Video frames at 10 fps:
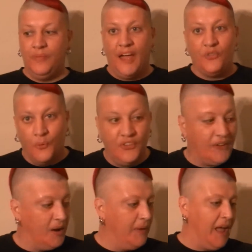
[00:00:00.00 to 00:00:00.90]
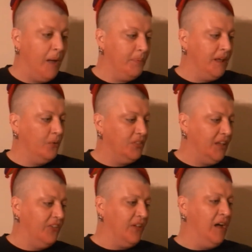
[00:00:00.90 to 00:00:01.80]
that's what's going to be happening with
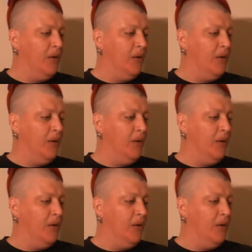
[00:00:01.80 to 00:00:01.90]
these.